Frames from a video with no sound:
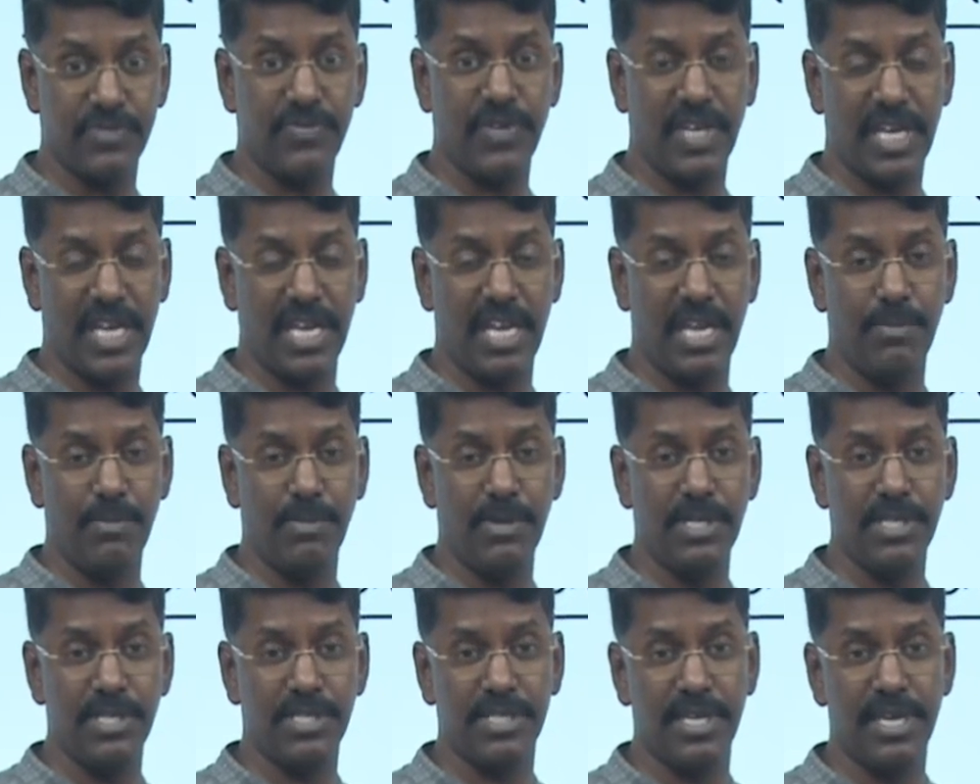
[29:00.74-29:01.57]
we can
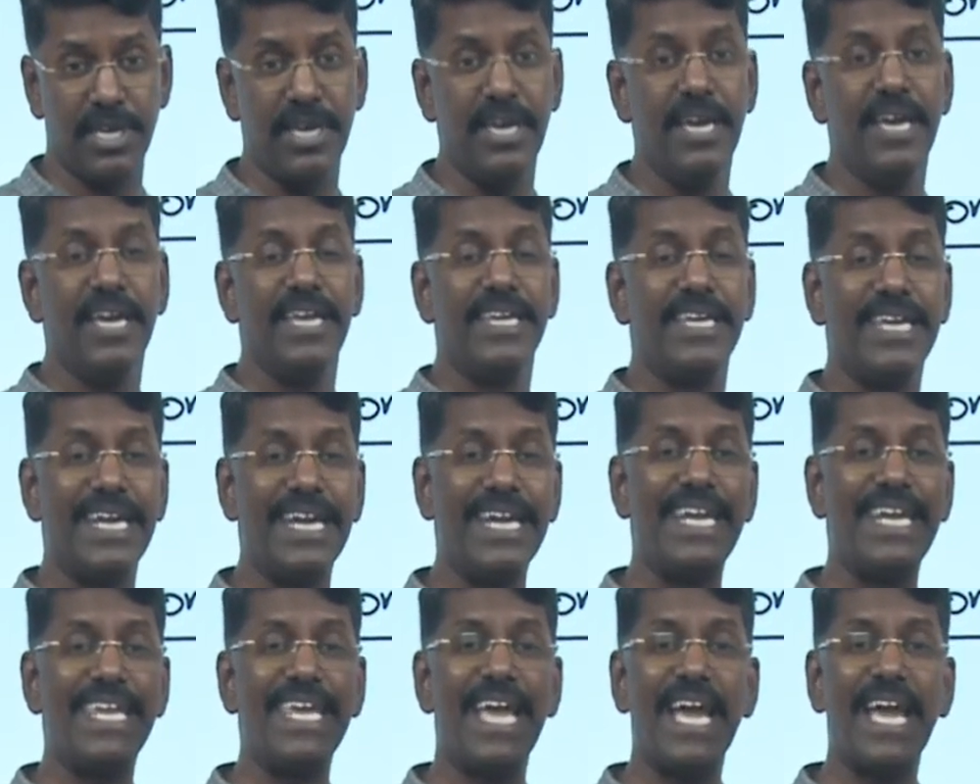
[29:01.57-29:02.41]
able to say,
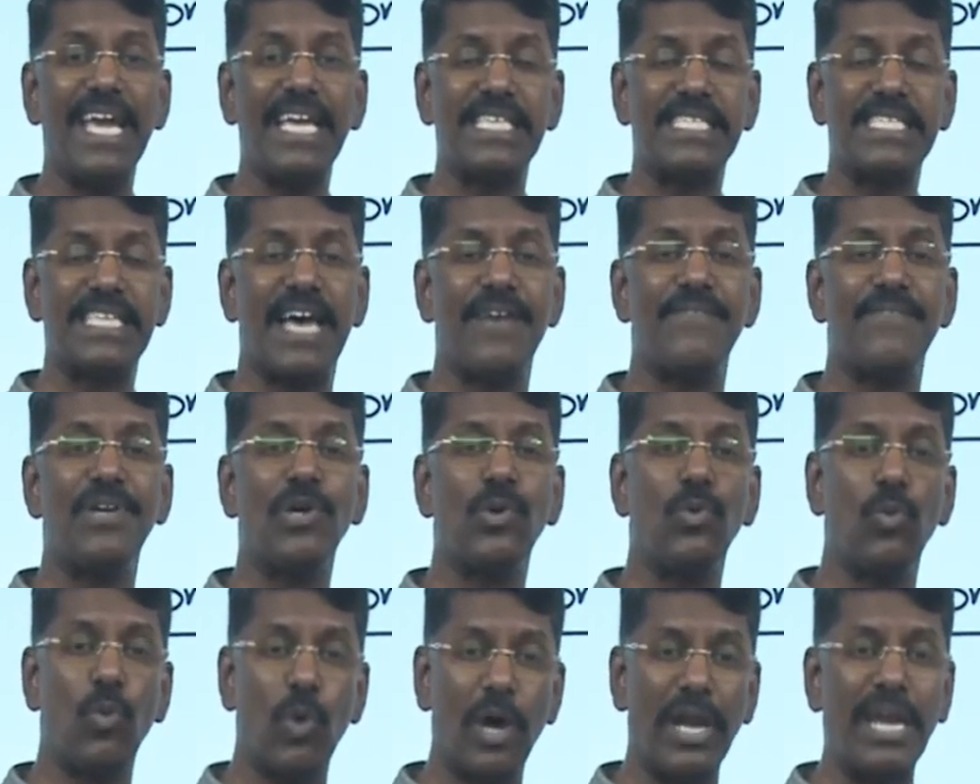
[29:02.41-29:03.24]
India is
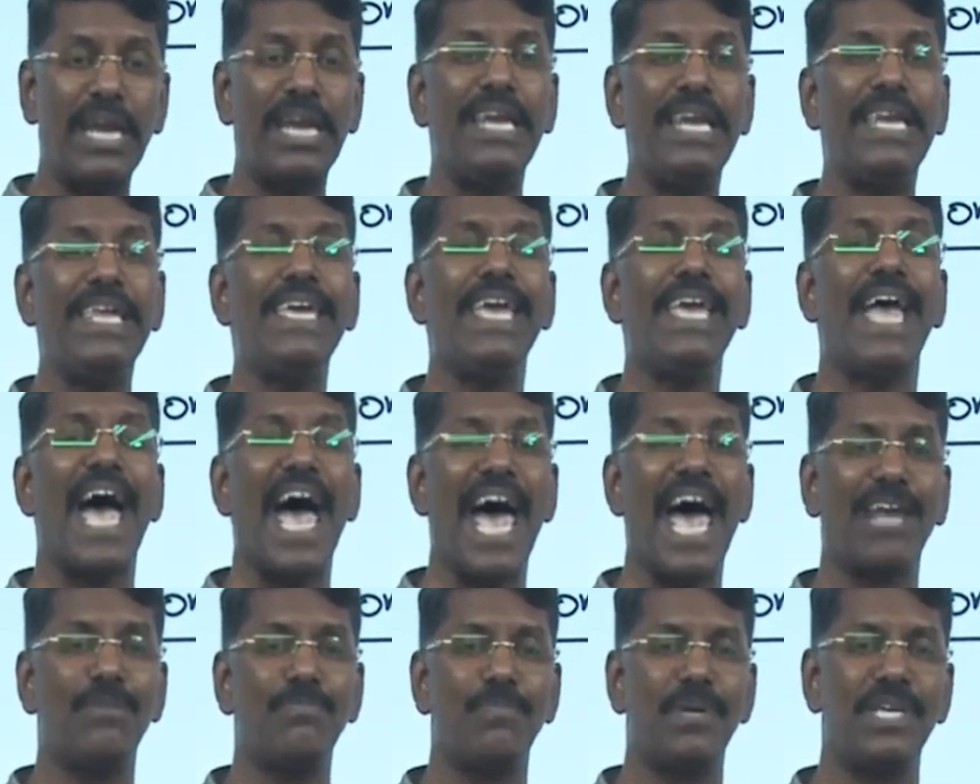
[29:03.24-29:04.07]
having only
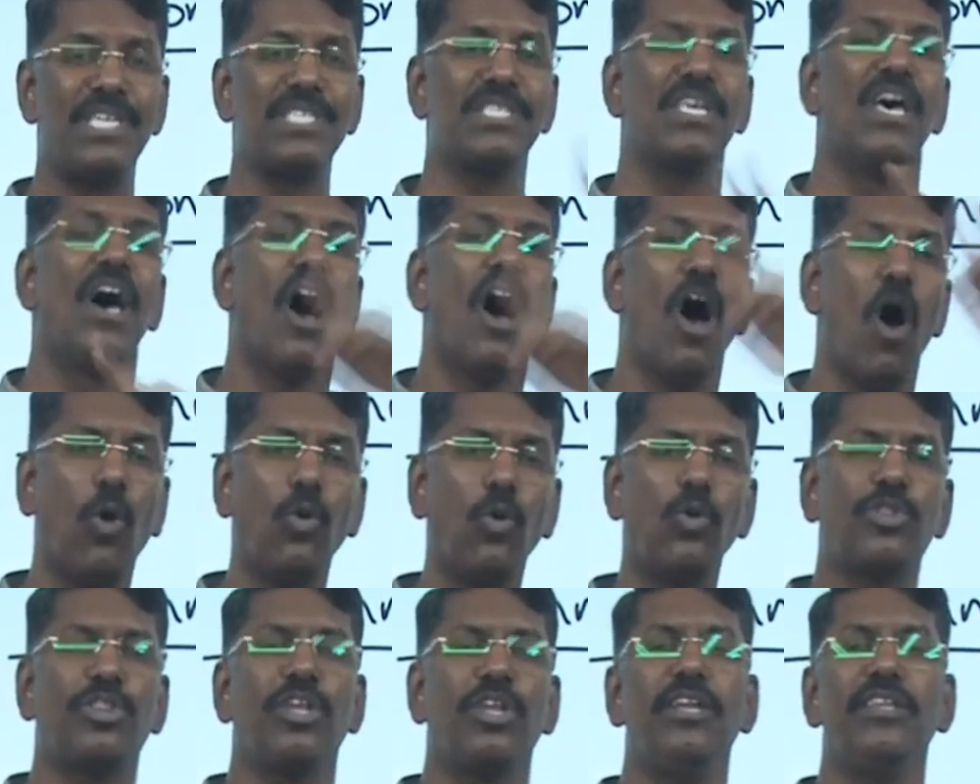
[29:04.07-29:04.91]
air base
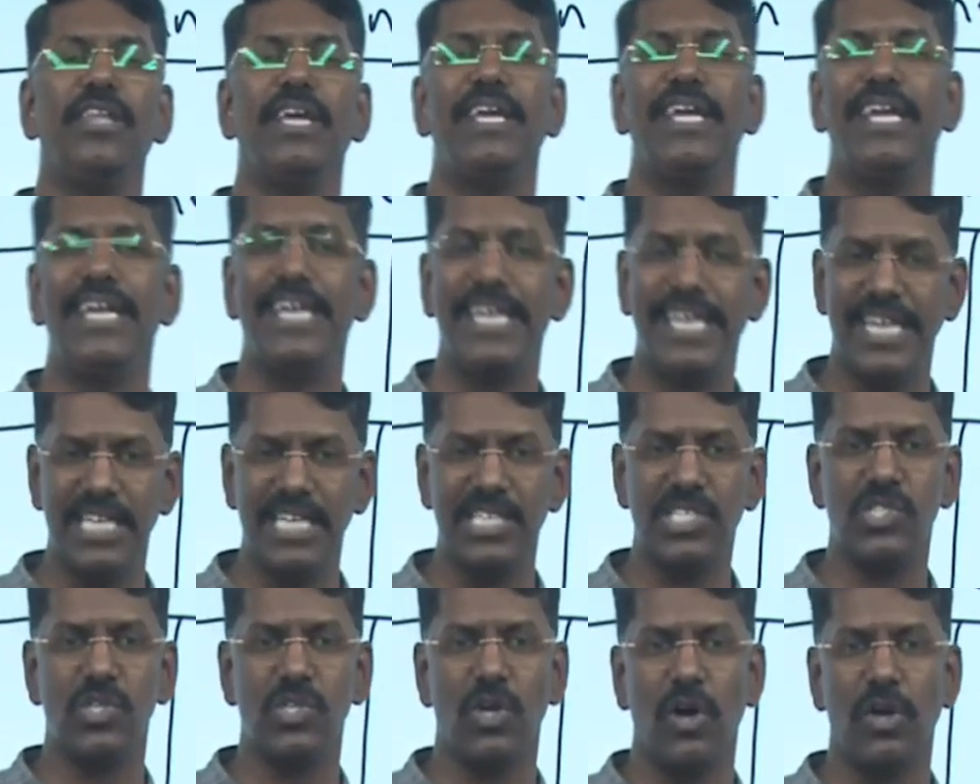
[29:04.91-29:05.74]
outside the
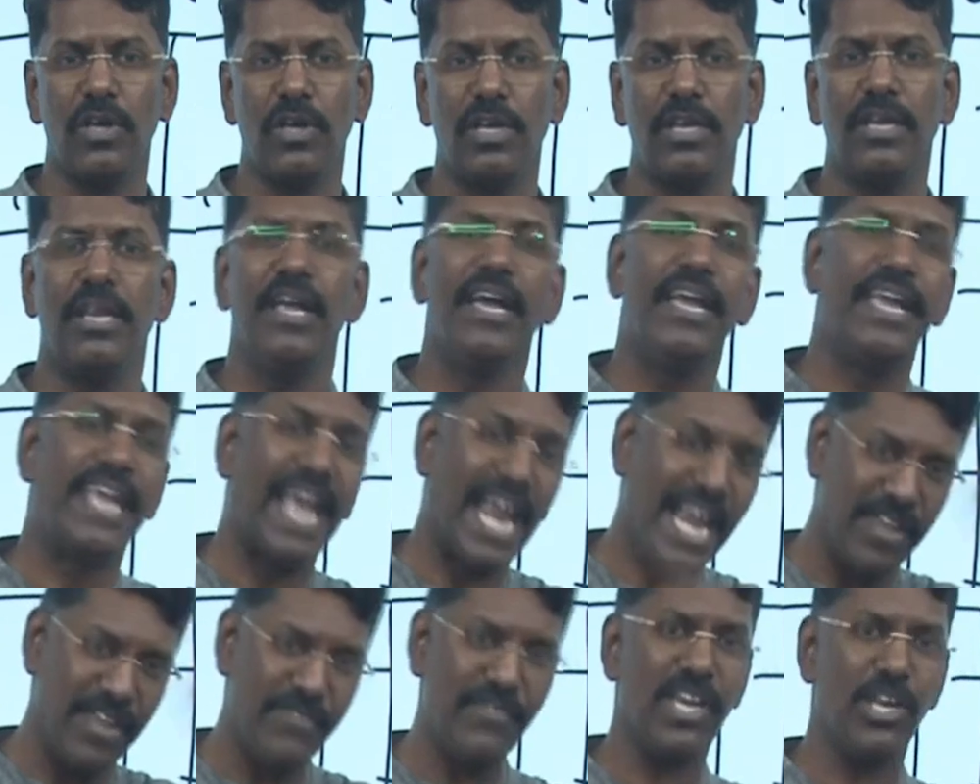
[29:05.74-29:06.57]
Indian soil.
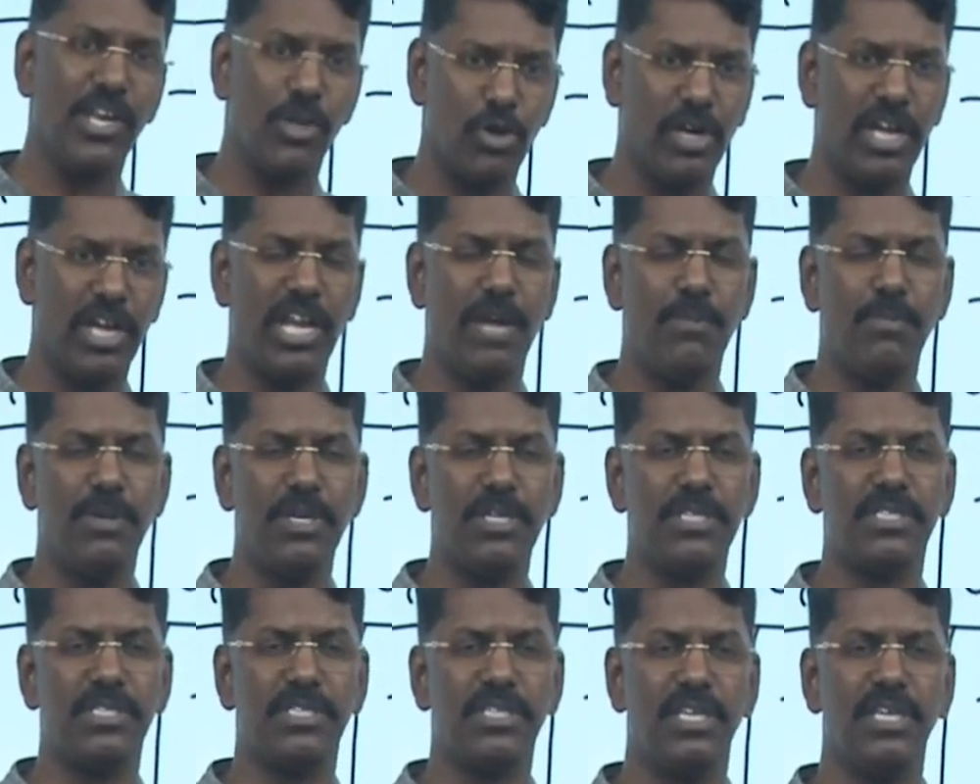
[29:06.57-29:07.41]
Anywhere you can able
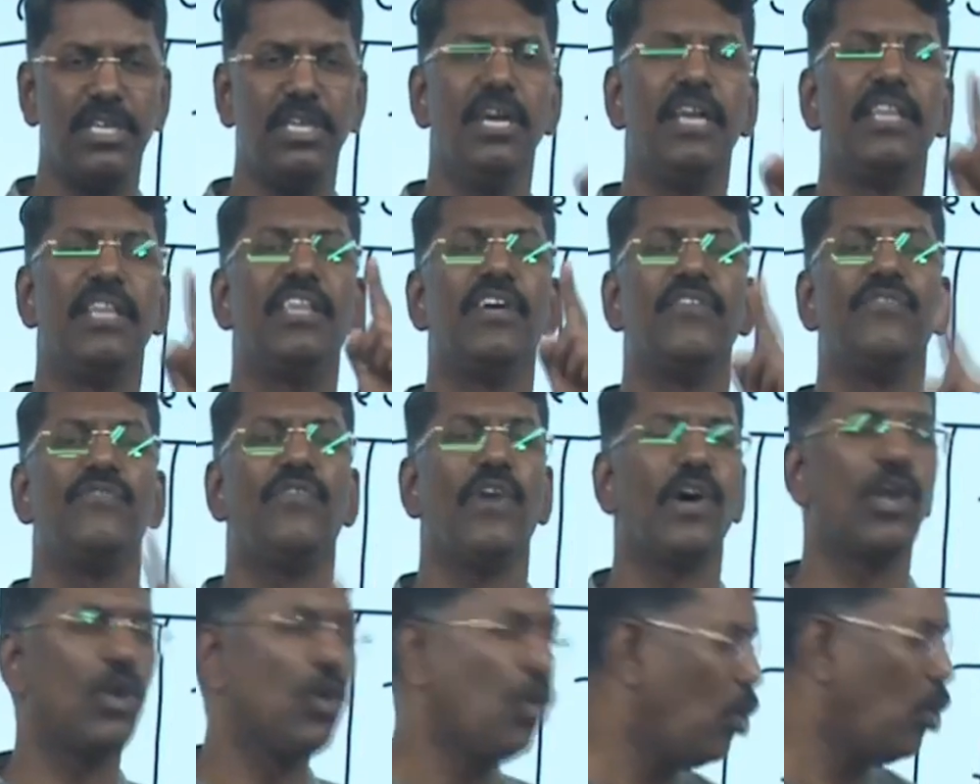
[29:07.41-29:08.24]
to see, the
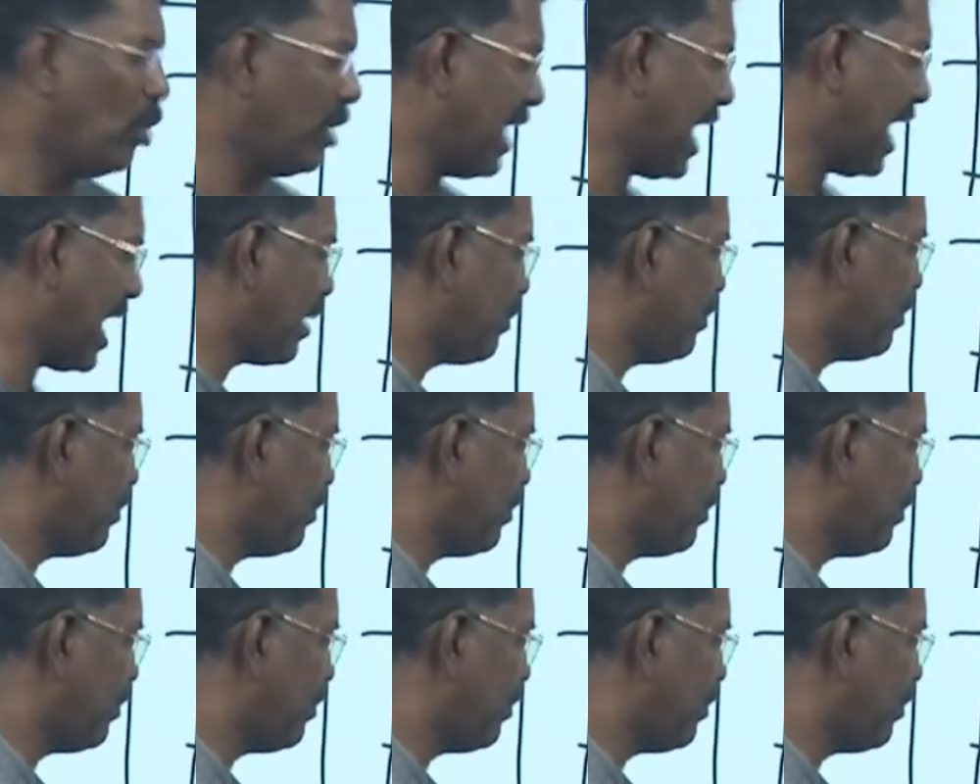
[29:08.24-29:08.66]
Farhur air